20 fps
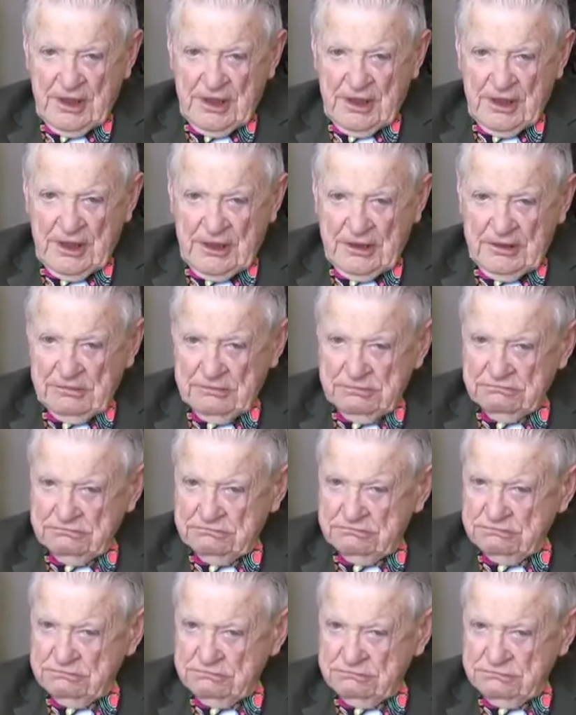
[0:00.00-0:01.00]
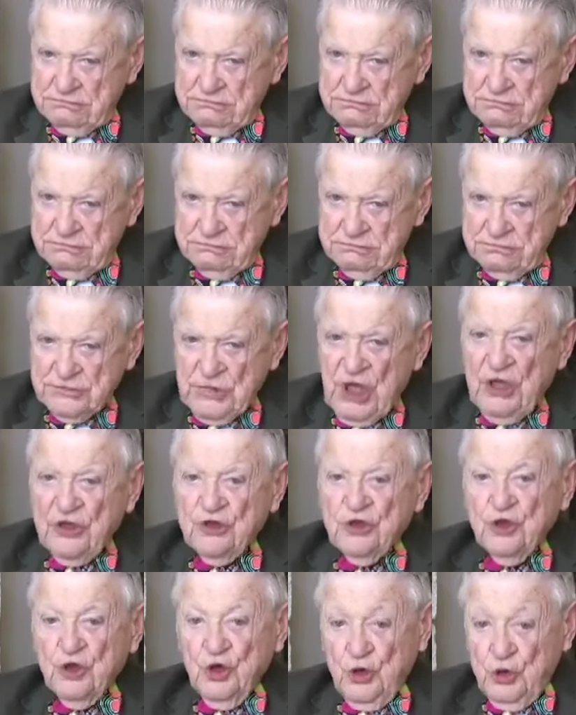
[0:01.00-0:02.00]
Uh, Didn't they deal
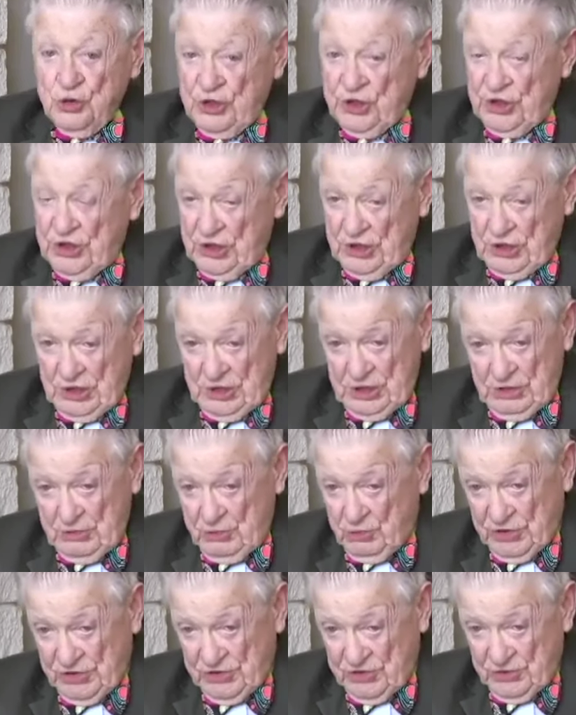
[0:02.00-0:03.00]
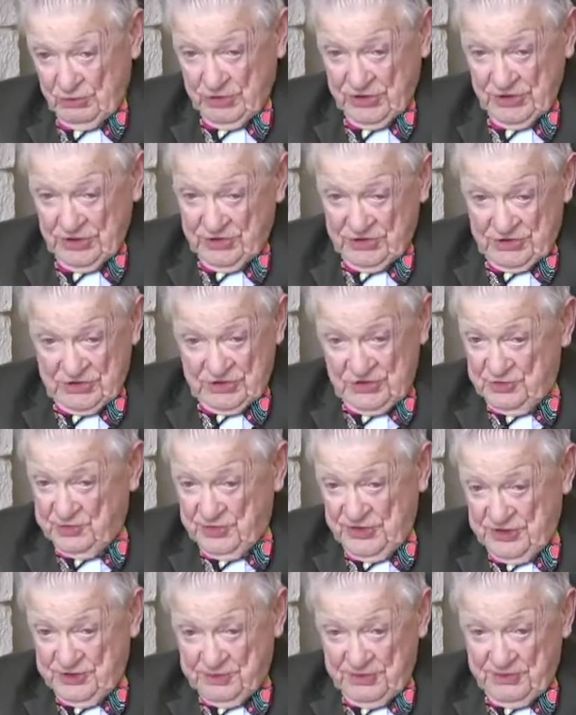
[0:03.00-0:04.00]
with space? The only one that went into
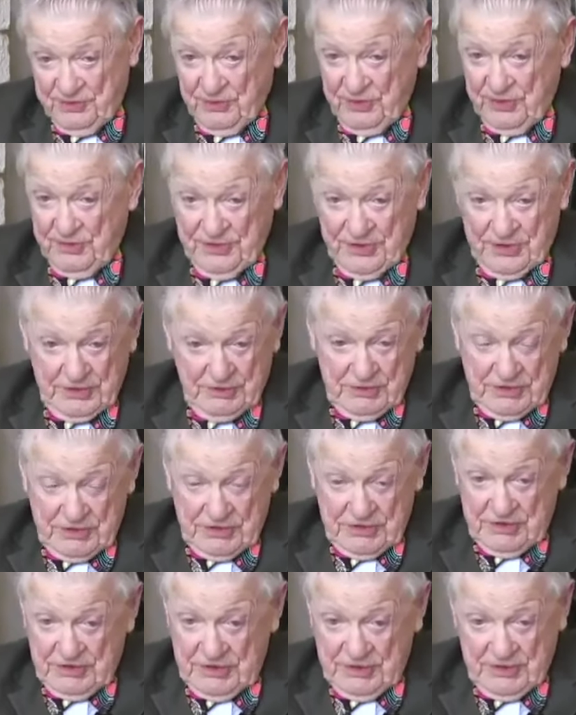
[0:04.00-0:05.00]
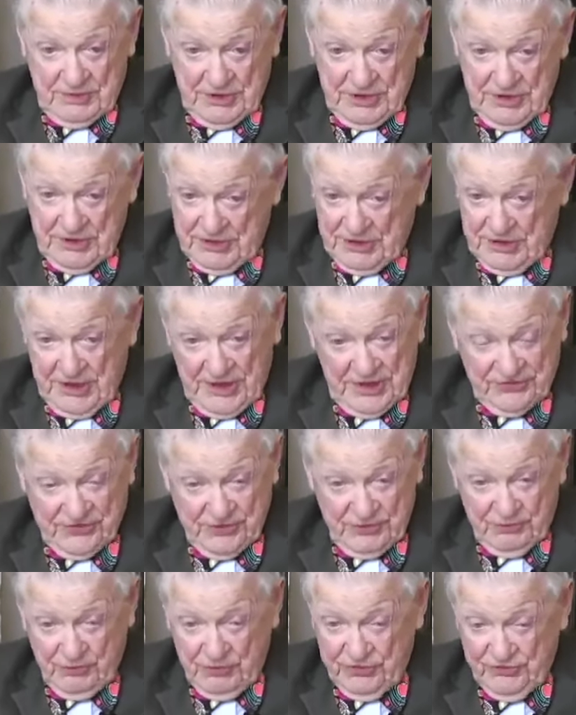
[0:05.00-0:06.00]
space before it became
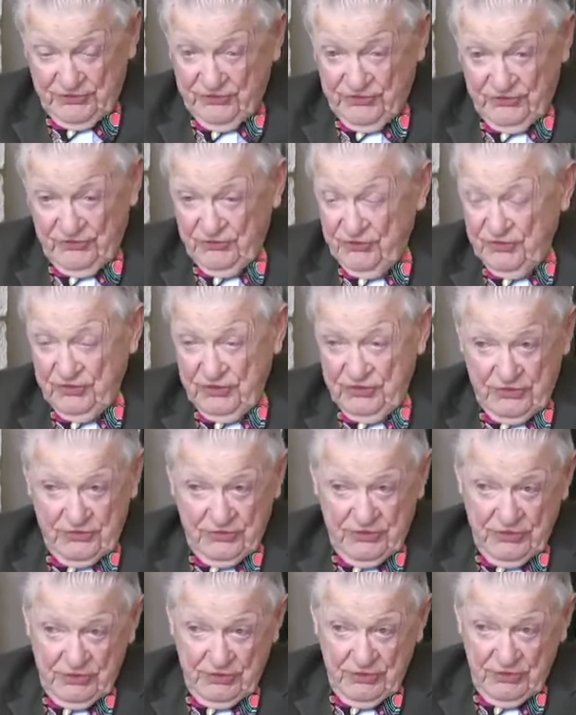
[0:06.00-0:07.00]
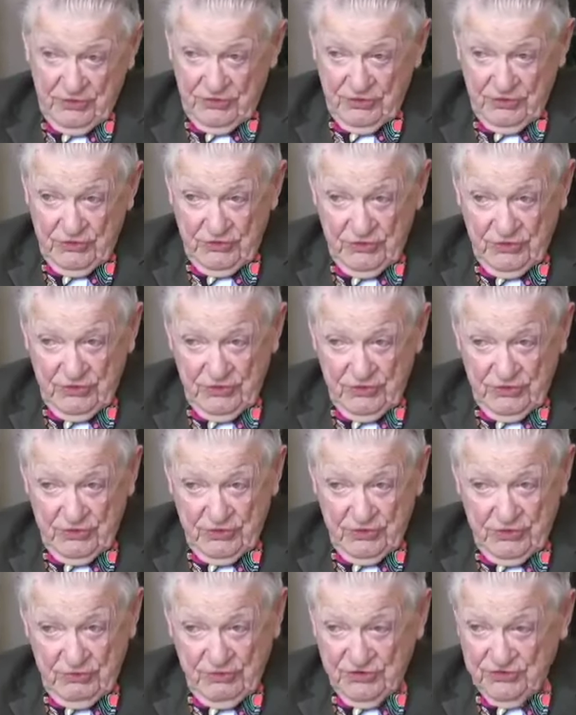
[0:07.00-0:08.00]
NASA was the, the,
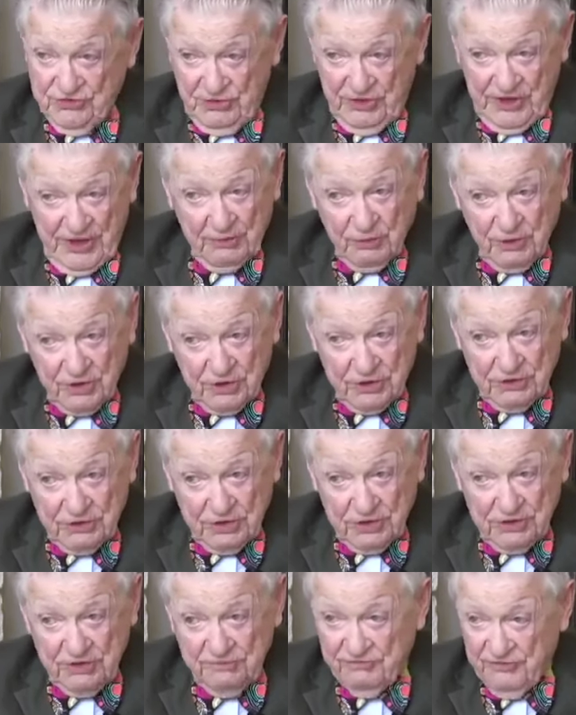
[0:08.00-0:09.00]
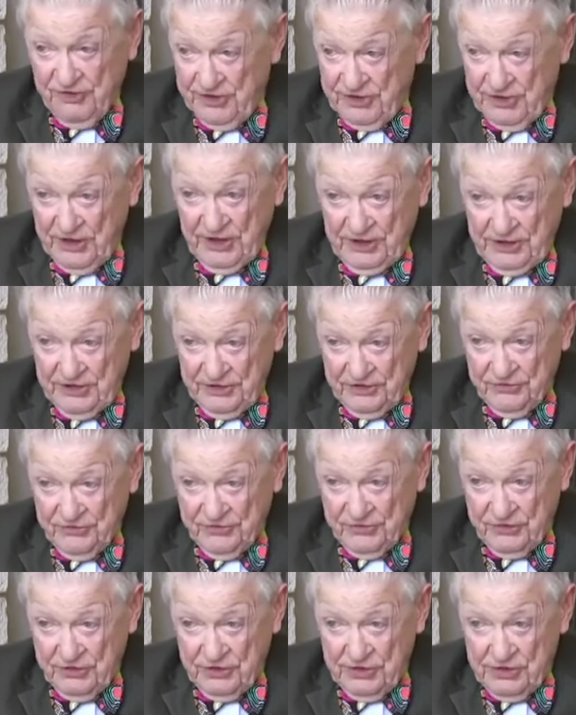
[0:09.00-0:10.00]
the missile I worked on in Van
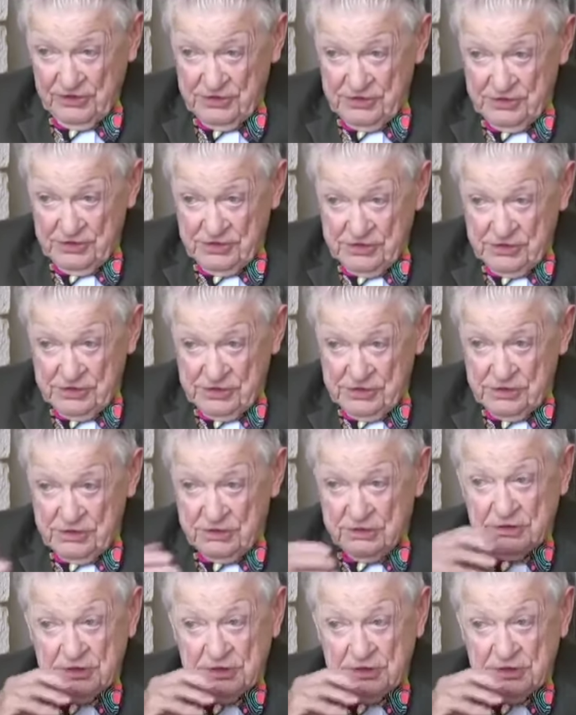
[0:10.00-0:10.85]
Nuys. Oh, really?